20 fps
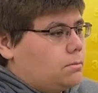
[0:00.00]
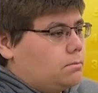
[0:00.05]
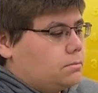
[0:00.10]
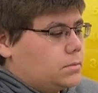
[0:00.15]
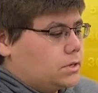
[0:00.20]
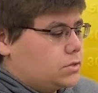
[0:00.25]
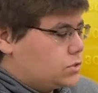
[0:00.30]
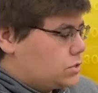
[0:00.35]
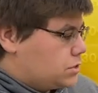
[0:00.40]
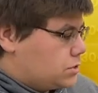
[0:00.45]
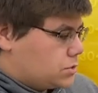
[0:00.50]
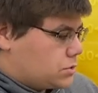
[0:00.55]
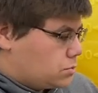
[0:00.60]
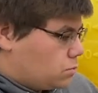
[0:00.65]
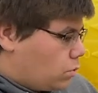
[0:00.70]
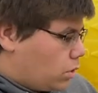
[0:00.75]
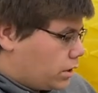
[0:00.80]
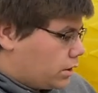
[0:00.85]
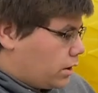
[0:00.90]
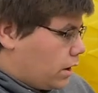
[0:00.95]
It's just
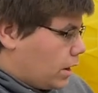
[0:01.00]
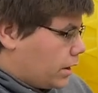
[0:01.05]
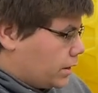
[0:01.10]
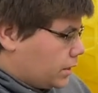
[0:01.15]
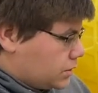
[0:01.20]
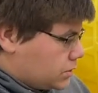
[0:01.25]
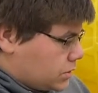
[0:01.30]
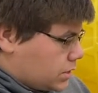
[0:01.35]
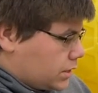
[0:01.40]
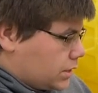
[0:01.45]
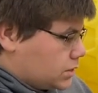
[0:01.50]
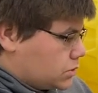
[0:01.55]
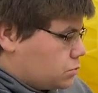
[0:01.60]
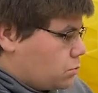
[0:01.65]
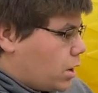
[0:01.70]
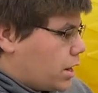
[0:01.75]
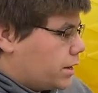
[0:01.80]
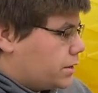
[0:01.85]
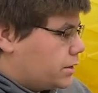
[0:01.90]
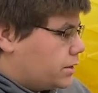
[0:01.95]
one harness that gets
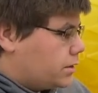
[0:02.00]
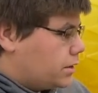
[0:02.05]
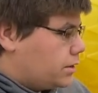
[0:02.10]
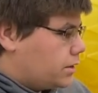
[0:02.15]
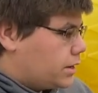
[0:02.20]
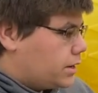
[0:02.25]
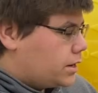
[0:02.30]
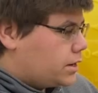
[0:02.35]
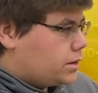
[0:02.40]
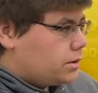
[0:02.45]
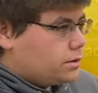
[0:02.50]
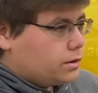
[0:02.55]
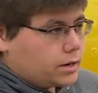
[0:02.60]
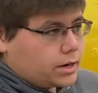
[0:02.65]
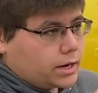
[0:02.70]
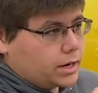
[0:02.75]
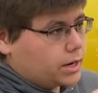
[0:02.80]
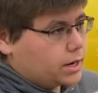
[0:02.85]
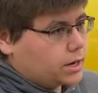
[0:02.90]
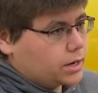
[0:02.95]
wired into there
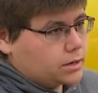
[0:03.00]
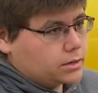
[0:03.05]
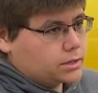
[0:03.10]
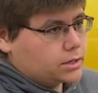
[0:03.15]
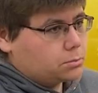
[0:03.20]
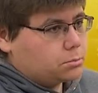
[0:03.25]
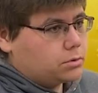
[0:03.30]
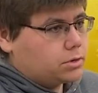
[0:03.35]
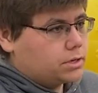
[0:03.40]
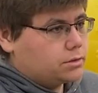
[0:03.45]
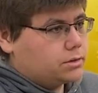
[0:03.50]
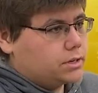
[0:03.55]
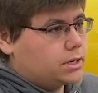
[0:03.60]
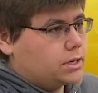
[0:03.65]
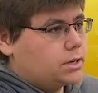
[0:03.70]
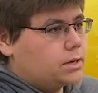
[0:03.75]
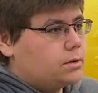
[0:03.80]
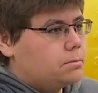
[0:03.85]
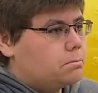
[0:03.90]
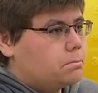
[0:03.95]
and
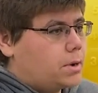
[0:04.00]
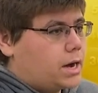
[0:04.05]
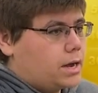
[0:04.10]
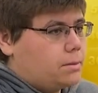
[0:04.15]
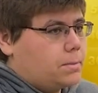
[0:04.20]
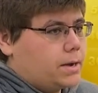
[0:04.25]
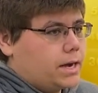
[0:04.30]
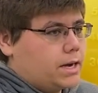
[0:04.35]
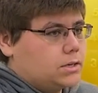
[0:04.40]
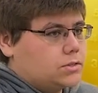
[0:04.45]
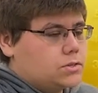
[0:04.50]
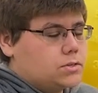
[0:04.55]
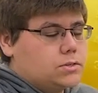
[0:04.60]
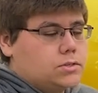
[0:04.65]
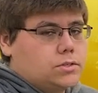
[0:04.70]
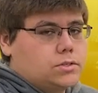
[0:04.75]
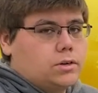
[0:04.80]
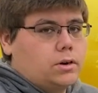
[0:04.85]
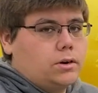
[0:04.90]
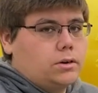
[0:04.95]
completely
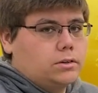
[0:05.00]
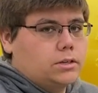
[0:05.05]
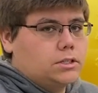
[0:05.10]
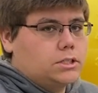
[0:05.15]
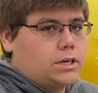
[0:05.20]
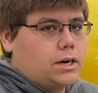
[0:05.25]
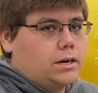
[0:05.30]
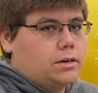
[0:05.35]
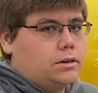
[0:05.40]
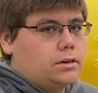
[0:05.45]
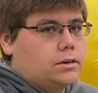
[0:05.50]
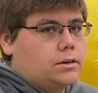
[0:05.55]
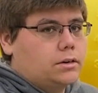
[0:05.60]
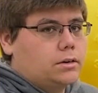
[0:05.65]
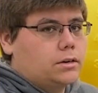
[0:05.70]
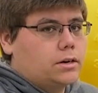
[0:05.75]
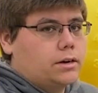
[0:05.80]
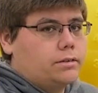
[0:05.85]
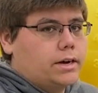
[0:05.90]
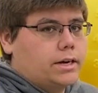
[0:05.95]
bypasses all the John
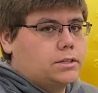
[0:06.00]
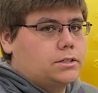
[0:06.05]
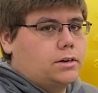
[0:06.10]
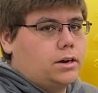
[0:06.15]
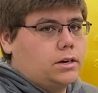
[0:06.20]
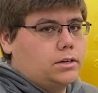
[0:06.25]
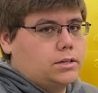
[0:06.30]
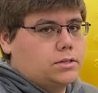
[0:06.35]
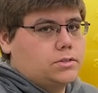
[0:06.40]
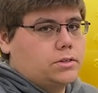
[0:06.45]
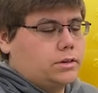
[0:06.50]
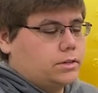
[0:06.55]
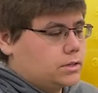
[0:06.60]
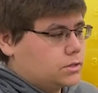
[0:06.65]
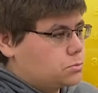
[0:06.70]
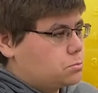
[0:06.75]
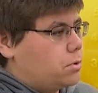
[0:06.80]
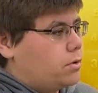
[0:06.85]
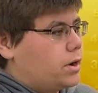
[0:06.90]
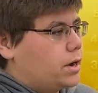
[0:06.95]
Deere electronics on
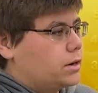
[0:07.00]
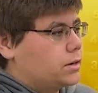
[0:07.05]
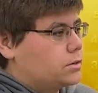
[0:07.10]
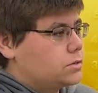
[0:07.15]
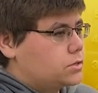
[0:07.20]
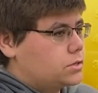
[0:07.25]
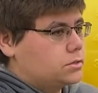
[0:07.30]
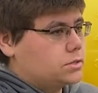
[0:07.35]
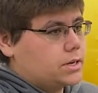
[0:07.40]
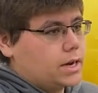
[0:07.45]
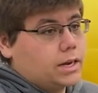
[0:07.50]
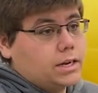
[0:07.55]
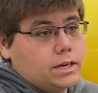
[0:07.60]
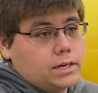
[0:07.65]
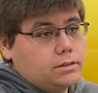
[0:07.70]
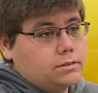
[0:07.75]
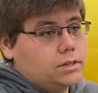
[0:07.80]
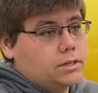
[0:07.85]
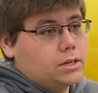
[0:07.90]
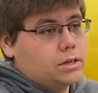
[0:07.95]
this planter. So
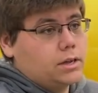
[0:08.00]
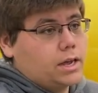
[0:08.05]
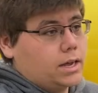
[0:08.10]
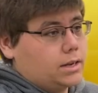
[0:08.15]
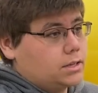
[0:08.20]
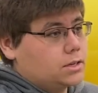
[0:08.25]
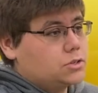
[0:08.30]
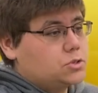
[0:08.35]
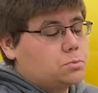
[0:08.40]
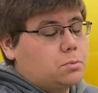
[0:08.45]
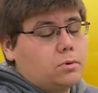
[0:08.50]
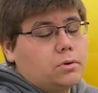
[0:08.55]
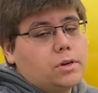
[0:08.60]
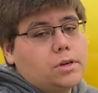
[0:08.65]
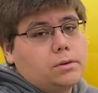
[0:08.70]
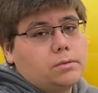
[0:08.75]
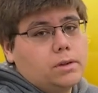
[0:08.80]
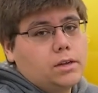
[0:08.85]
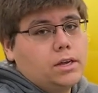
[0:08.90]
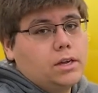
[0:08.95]
technically, at this
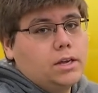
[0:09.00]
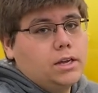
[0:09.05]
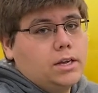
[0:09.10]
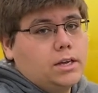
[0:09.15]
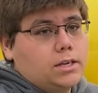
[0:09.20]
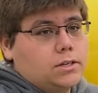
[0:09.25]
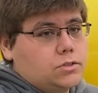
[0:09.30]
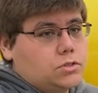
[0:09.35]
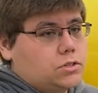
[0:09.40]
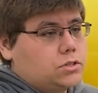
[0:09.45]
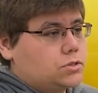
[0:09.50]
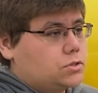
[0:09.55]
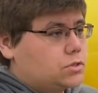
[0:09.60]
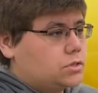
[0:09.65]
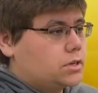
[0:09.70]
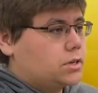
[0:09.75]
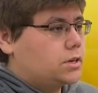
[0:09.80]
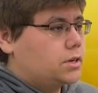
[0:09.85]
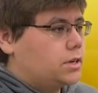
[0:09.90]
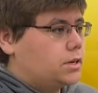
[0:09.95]
point, it's just
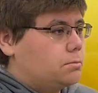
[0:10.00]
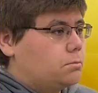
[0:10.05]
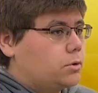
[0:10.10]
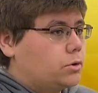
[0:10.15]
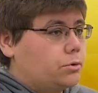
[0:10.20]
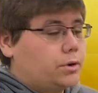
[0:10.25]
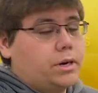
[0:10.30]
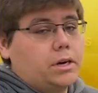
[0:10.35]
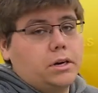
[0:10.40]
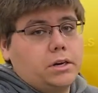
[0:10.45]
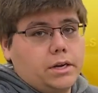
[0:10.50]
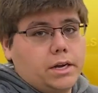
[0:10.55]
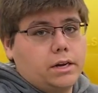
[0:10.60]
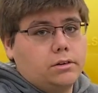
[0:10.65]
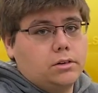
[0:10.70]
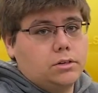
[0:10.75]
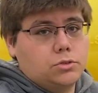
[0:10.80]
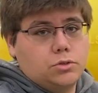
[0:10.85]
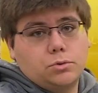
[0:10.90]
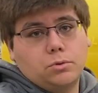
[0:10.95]
a green and
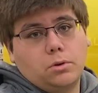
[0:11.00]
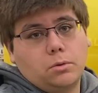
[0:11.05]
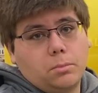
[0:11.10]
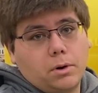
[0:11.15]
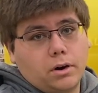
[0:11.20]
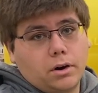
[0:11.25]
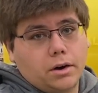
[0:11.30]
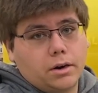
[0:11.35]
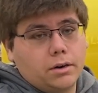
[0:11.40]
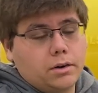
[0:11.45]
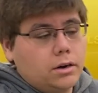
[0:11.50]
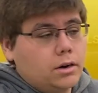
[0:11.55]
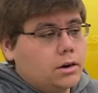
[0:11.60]
yellow toolbar.